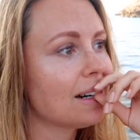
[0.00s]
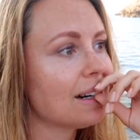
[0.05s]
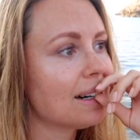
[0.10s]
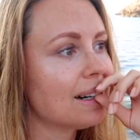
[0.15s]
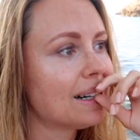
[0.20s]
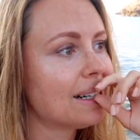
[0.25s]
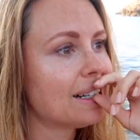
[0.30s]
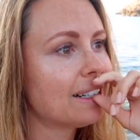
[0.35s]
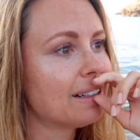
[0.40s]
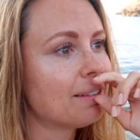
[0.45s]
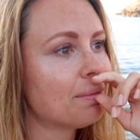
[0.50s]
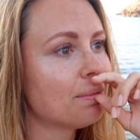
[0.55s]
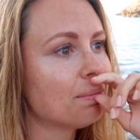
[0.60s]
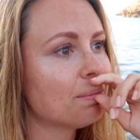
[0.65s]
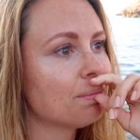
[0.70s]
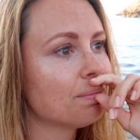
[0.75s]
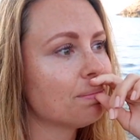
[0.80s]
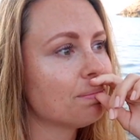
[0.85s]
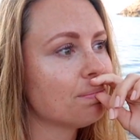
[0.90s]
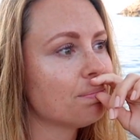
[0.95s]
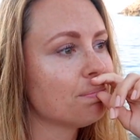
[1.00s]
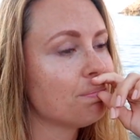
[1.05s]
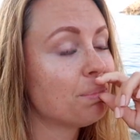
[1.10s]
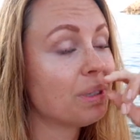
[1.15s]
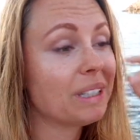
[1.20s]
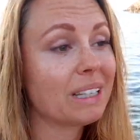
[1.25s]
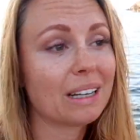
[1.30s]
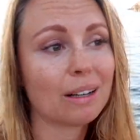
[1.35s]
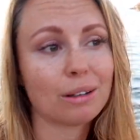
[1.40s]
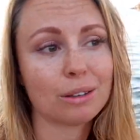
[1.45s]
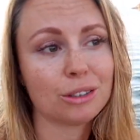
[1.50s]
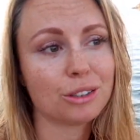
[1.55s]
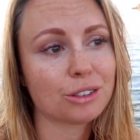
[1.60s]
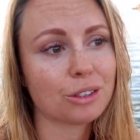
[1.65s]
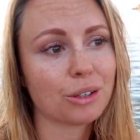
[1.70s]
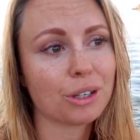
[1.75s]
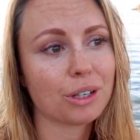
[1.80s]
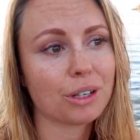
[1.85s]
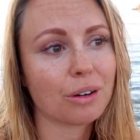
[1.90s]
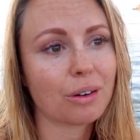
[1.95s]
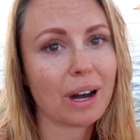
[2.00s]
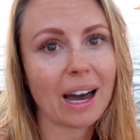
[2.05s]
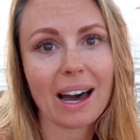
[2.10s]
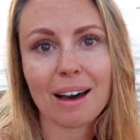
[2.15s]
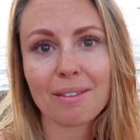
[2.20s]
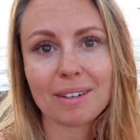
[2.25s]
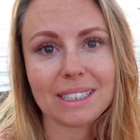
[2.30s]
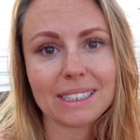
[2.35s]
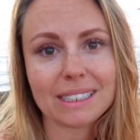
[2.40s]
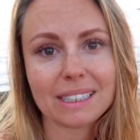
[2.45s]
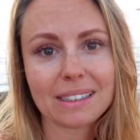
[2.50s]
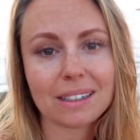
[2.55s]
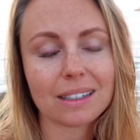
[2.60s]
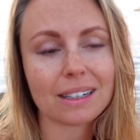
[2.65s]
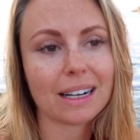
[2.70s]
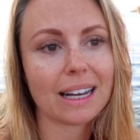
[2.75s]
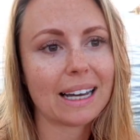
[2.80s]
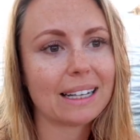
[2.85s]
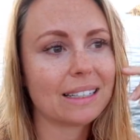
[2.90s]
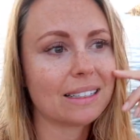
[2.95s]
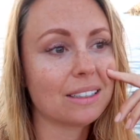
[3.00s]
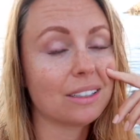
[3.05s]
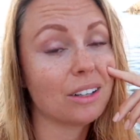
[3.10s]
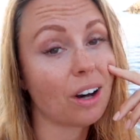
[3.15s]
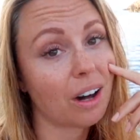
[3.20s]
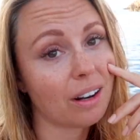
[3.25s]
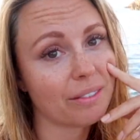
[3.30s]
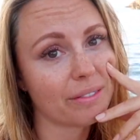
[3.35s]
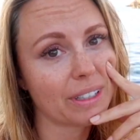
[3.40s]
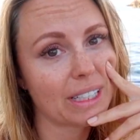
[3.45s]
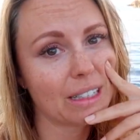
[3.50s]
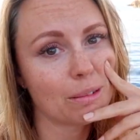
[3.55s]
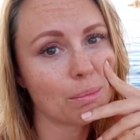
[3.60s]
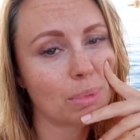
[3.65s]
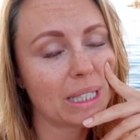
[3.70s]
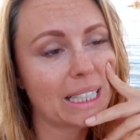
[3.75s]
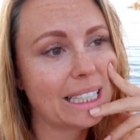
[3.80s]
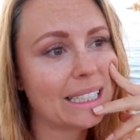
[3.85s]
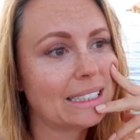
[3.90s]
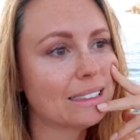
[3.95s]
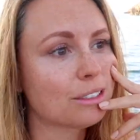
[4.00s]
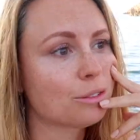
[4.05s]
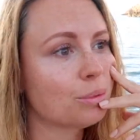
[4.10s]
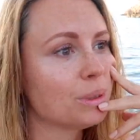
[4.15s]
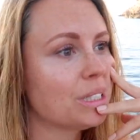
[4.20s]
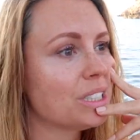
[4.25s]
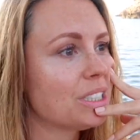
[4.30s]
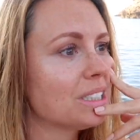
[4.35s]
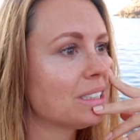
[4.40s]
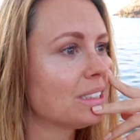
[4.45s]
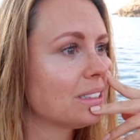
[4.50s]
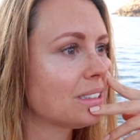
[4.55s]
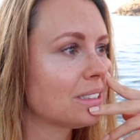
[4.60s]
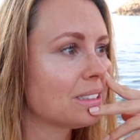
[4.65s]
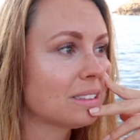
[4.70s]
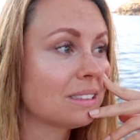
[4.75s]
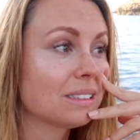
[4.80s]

Um, but then also, you know, having dinner at a non-vegan place, which is